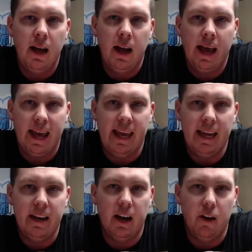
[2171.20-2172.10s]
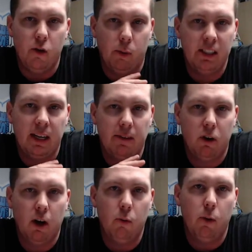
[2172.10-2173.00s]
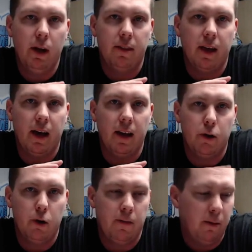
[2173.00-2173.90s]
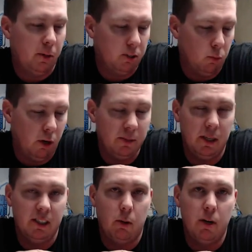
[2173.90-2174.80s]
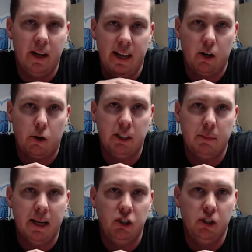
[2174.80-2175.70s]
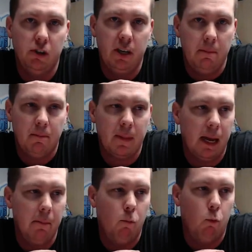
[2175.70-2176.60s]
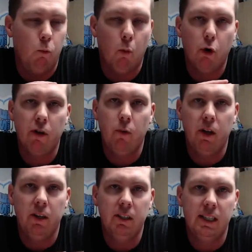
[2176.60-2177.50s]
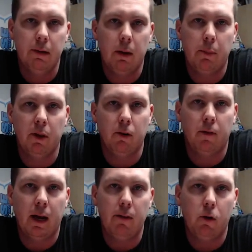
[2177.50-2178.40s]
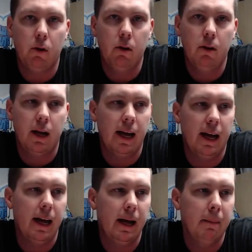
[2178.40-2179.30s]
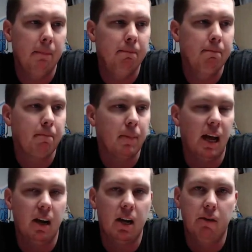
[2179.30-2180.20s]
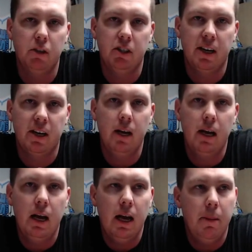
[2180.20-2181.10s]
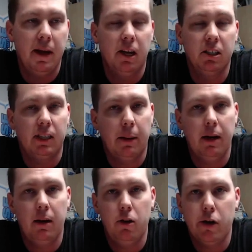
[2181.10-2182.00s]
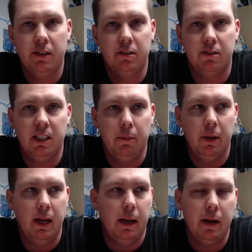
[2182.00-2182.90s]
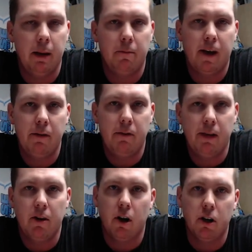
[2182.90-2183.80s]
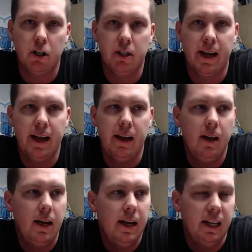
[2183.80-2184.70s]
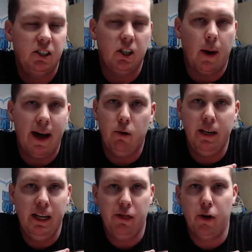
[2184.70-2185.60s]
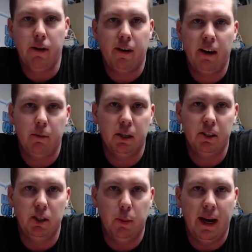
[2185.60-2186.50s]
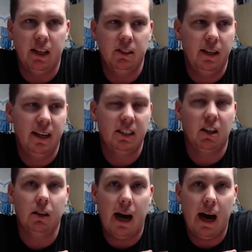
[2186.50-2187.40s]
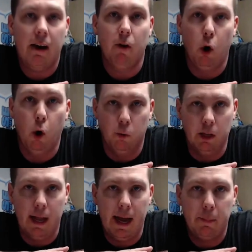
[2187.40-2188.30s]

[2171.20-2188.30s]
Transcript: And uh, the reason I've gone with uh, 35 plus 1 is because I wanted to increase my agility. I'm more than willing to give up a little 5 hole um, uh, coverage there because I mean, you guys have seen me. I mean, I'm 5'11 on a good day, and so I don't need 35 plus two pads, and it's a lot of overlap.